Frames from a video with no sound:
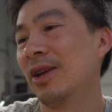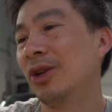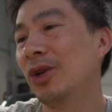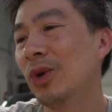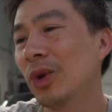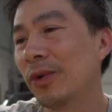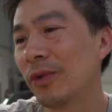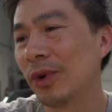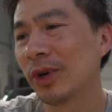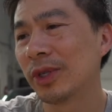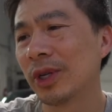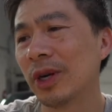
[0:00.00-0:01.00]
do it for
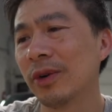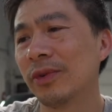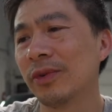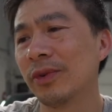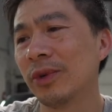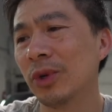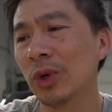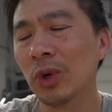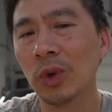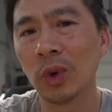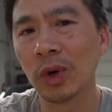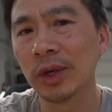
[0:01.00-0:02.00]
yourself, no
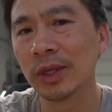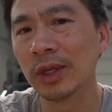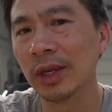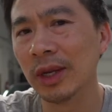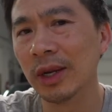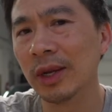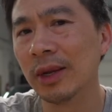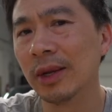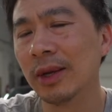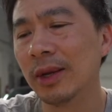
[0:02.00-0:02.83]
awards needed.